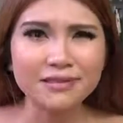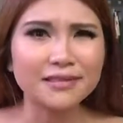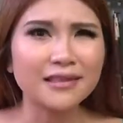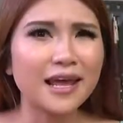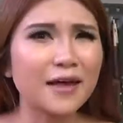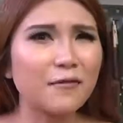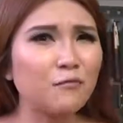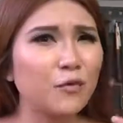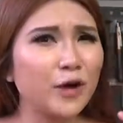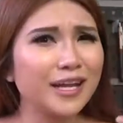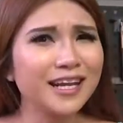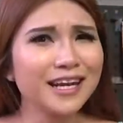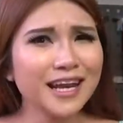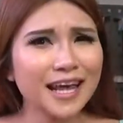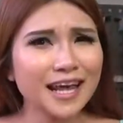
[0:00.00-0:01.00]
then when
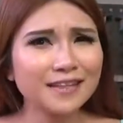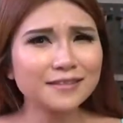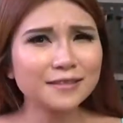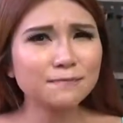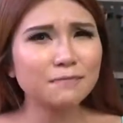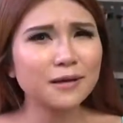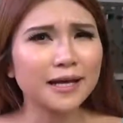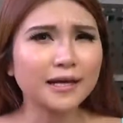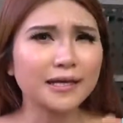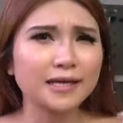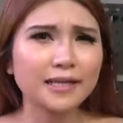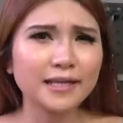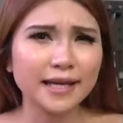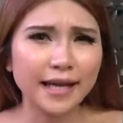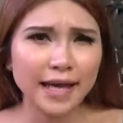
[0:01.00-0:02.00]
it lands, plug it
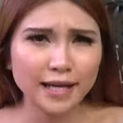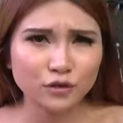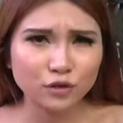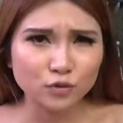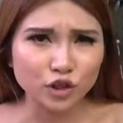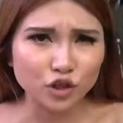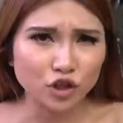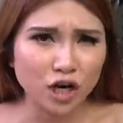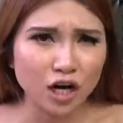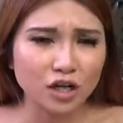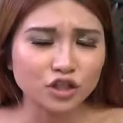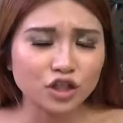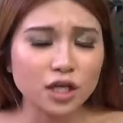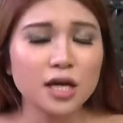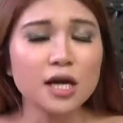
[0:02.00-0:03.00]
in again to
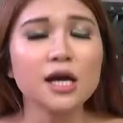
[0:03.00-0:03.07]
recharge.